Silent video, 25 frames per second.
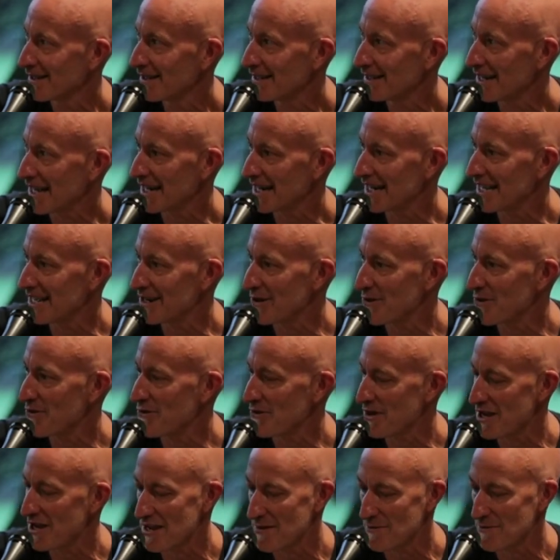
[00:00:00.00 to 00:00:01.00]
kind of get a
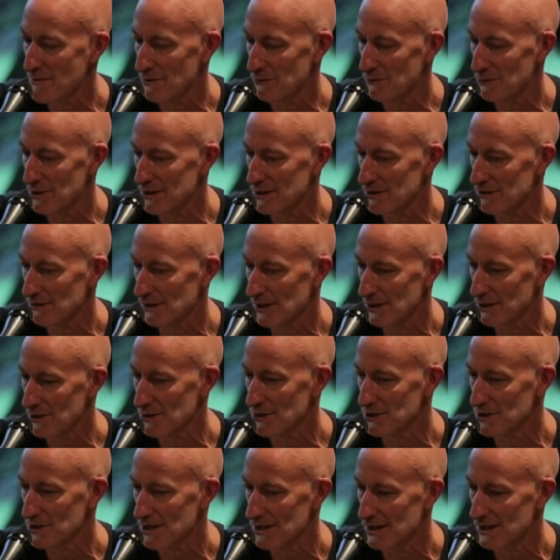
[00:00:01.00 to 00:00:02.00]
theme, and we do
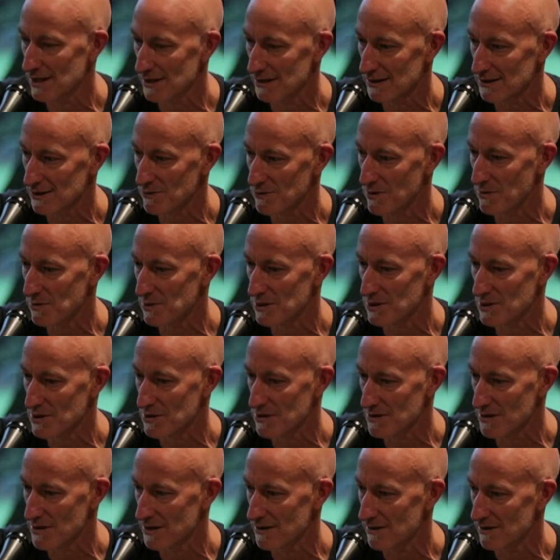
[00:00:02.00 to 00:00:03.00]
liturgy and
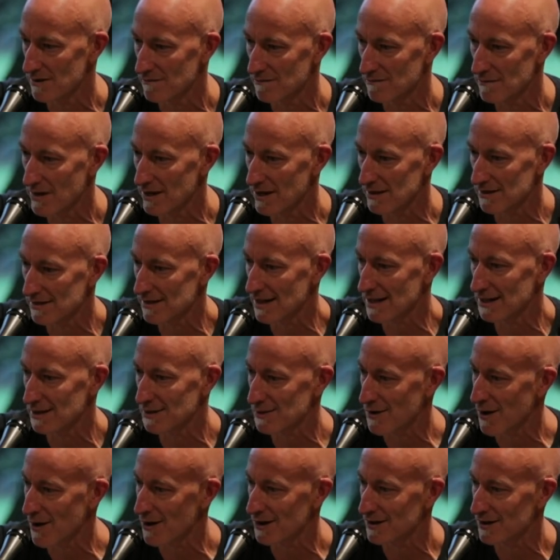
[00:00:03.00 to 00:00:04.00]
scripture and sing
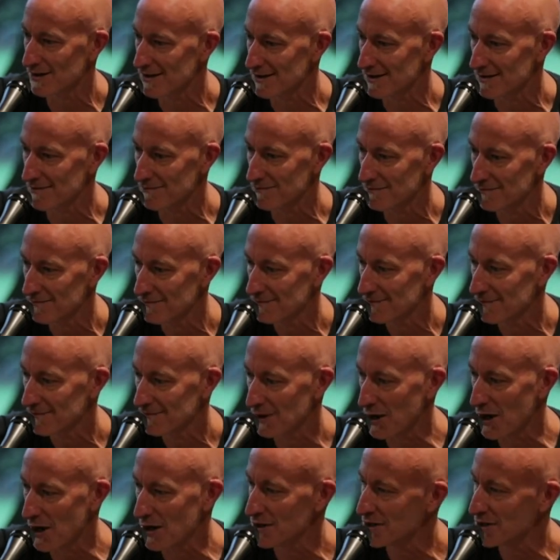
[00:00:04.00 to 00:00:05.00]
songs and
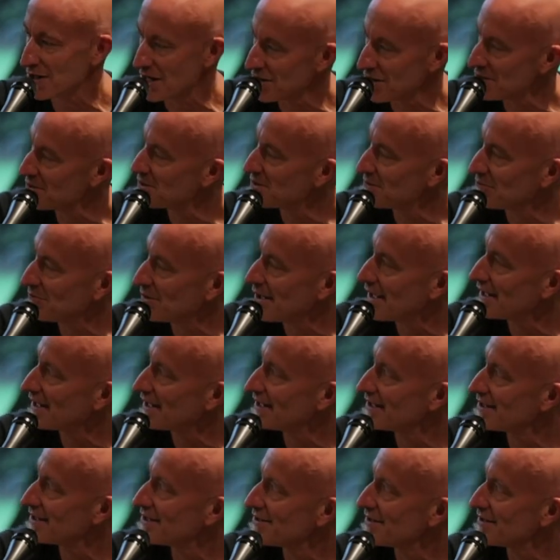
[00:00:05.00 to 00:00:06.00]
lawn chairs and
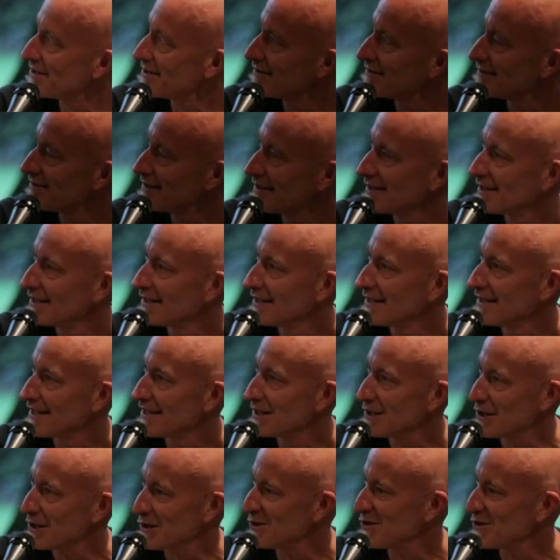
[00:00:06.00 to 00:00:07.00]
blankets, and
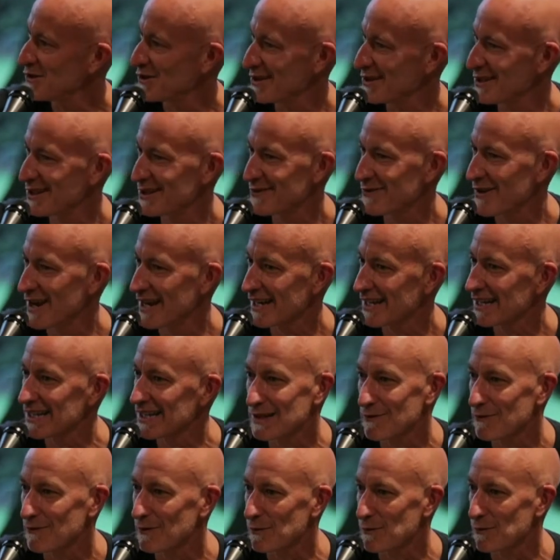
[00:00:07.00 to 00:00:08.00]
just finding
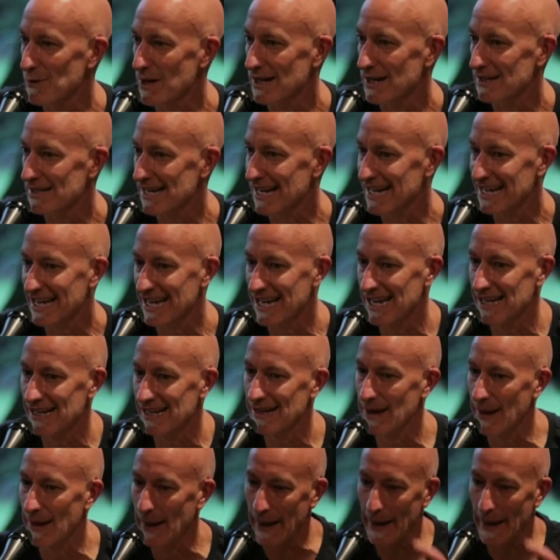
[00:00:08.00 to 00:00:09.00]
different ways.
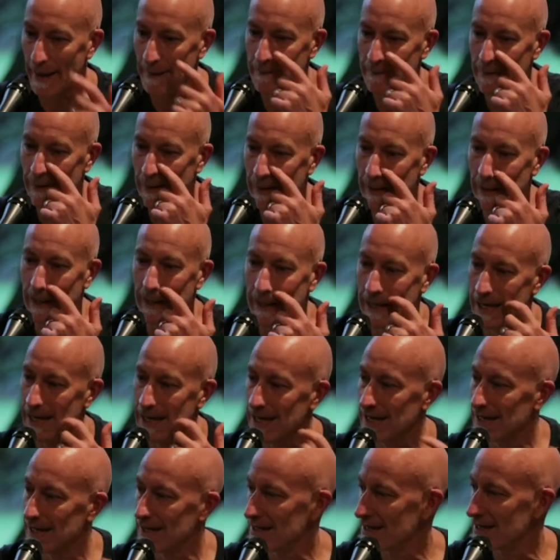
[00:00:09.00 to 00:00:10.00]
I feel like I
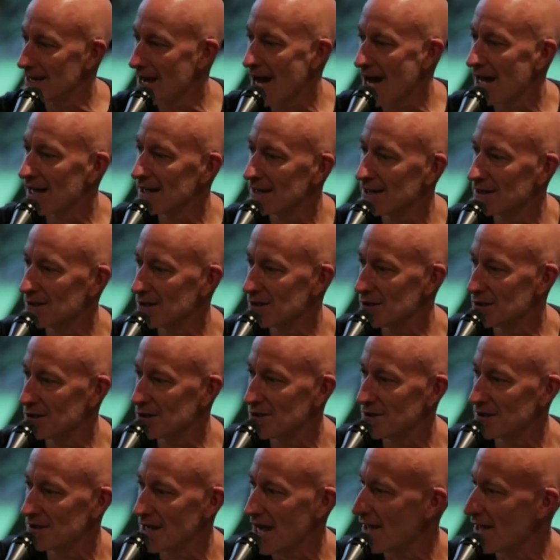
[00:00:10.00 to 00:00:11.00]
can't not
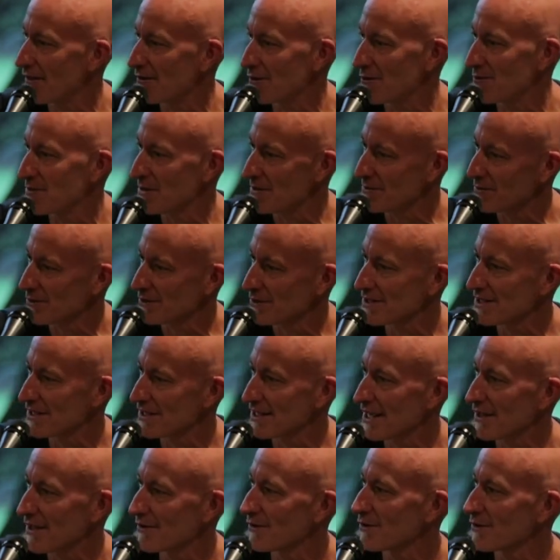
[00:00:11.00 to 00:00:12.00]
gather people
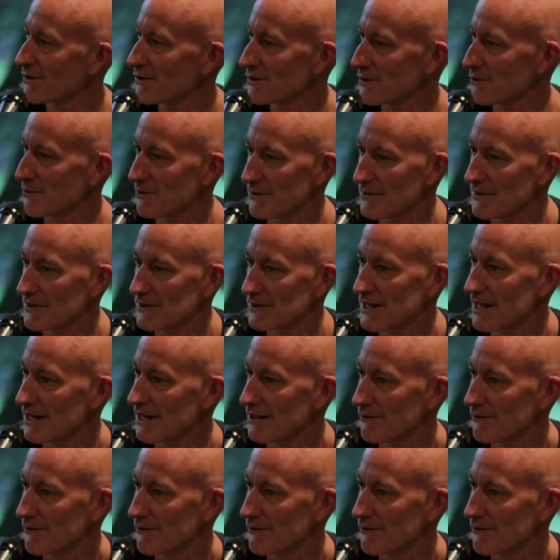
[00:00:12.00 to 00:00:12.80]
together, so we've just had